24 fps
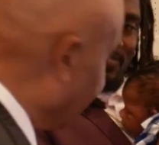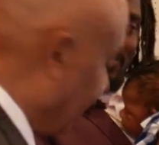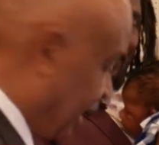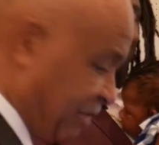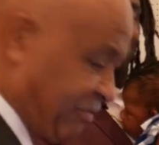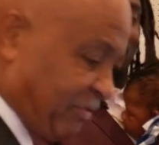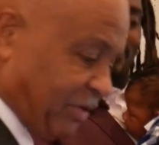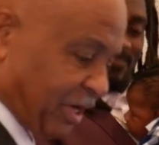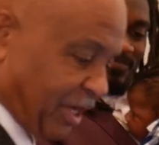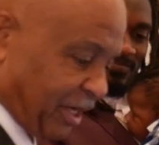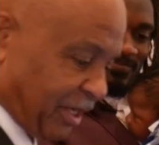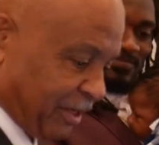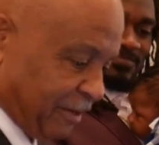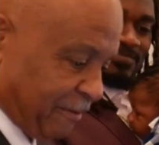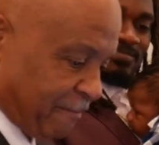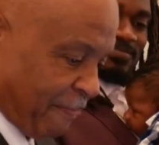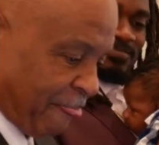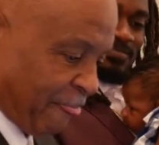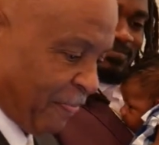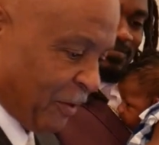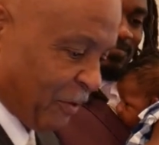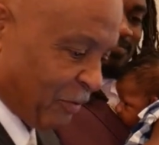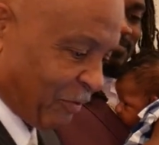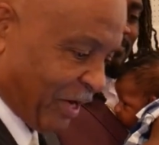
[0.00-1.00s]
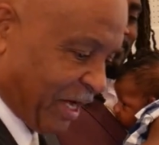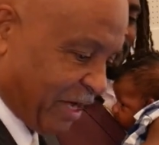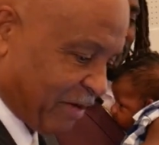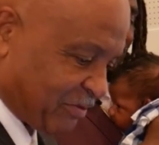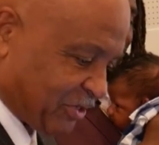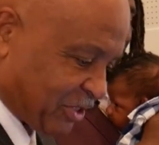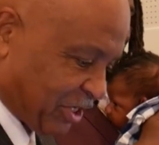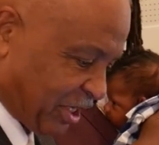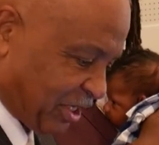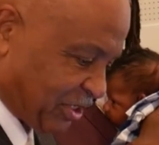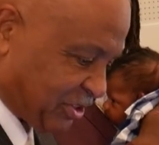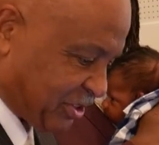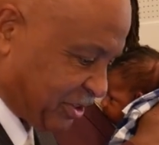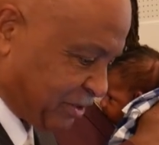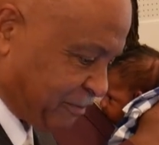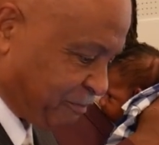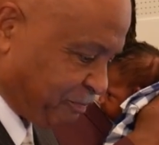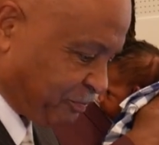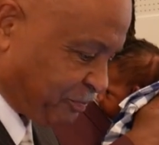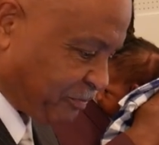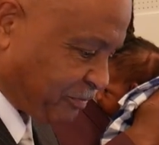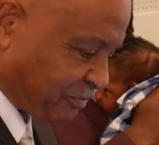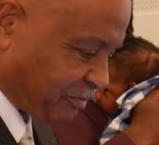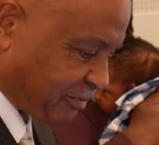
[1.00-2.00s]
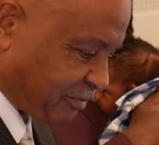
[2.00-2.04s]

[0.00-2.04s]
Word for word: Aviana. Wave Johnson.